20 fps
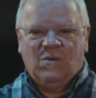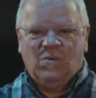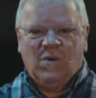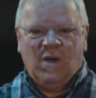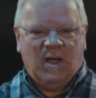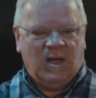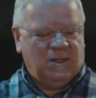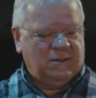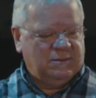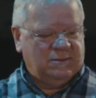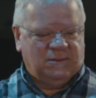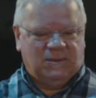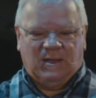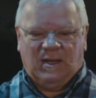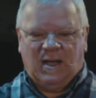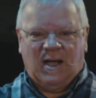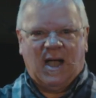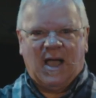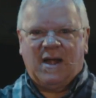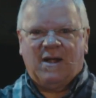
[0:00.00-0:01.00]
well,
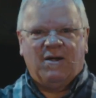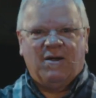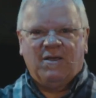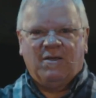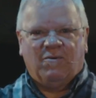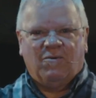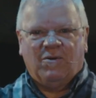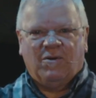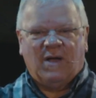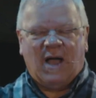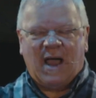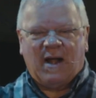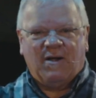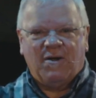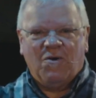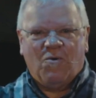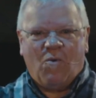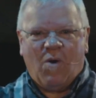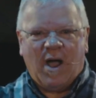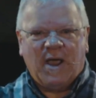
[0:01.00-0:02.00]
I
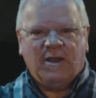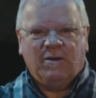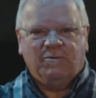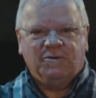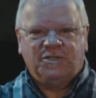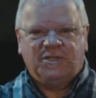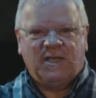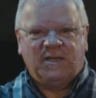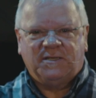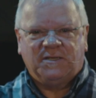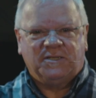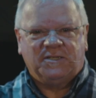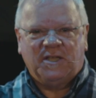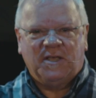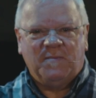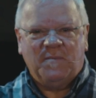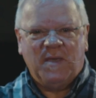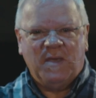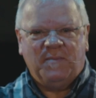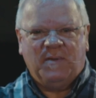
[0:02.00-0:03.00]
don't know why you were sent to
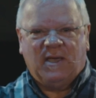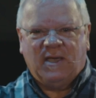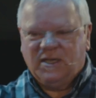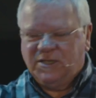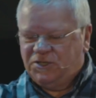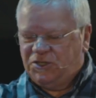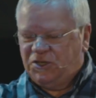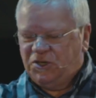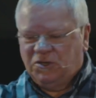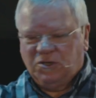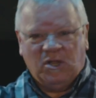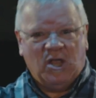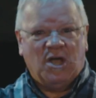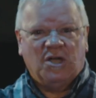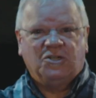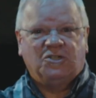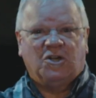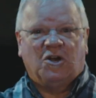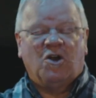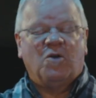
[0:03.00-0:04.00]
see me, because your
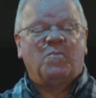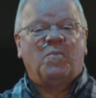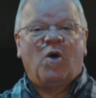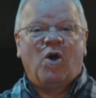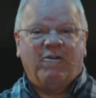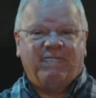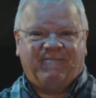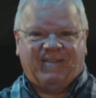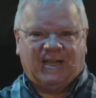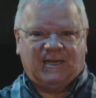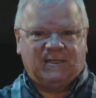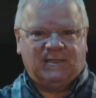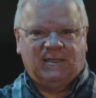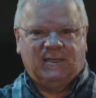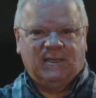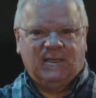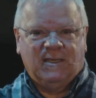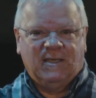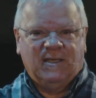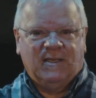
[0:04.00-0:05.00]
lungs are perfect.
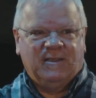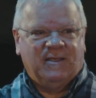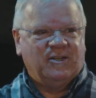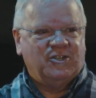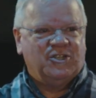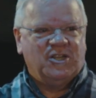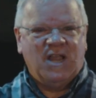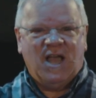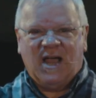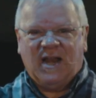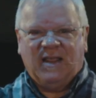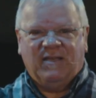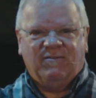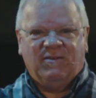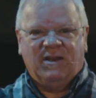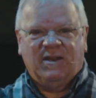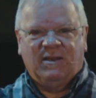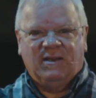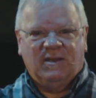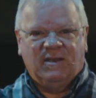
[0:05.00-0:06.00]
There's not
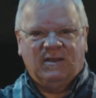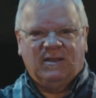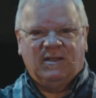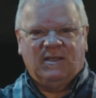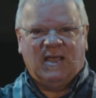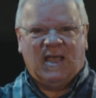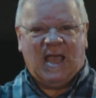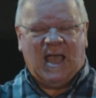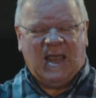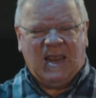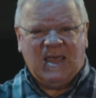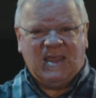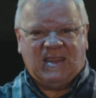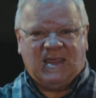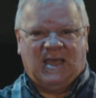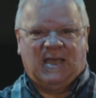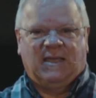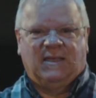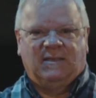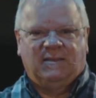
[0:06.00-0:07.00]
even
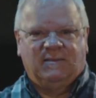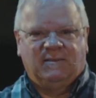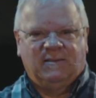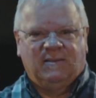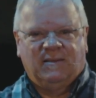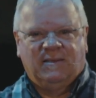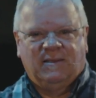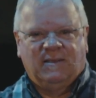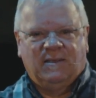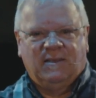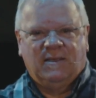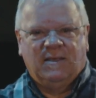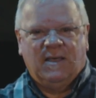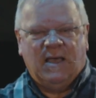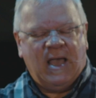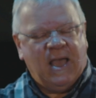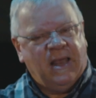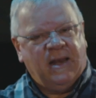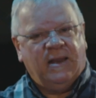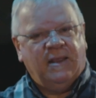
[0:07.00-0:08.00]
anything.
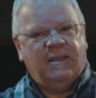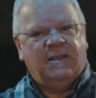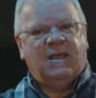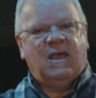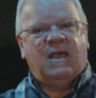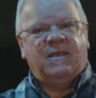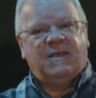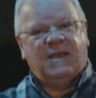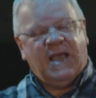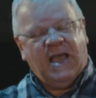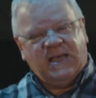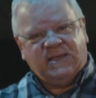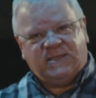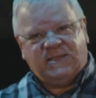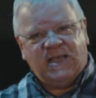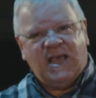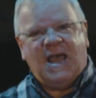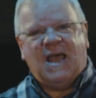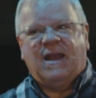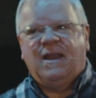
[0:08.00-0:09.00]
And the guy
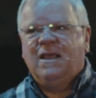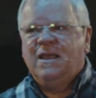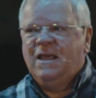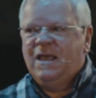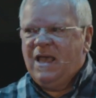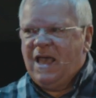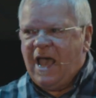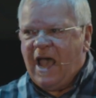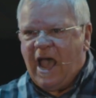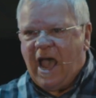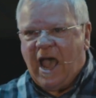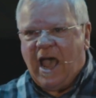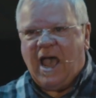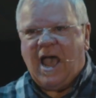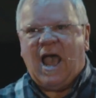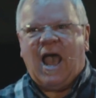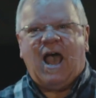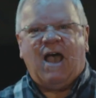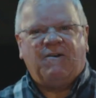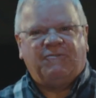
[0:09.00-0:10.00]
said,
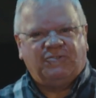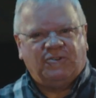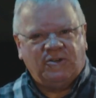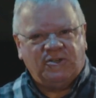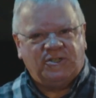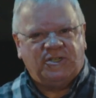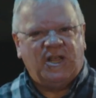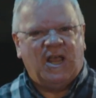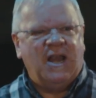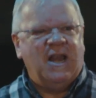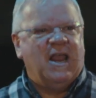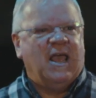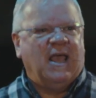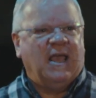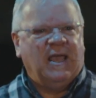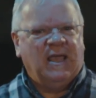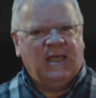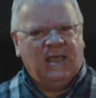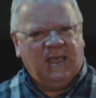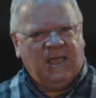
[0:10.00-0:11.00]
after
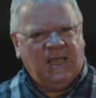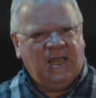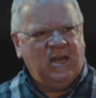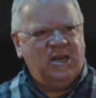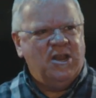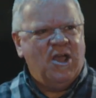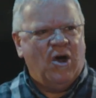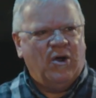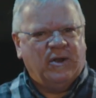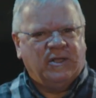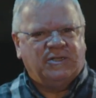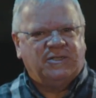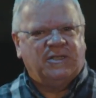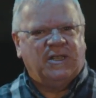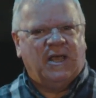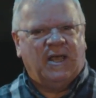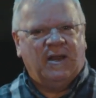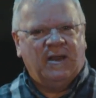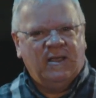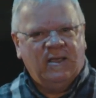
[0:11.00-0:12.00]
Sunday, he noticed
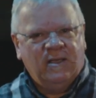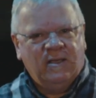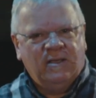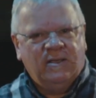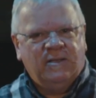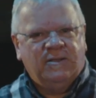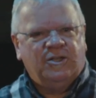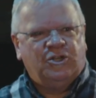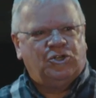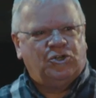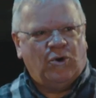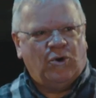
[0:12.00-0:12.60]
that the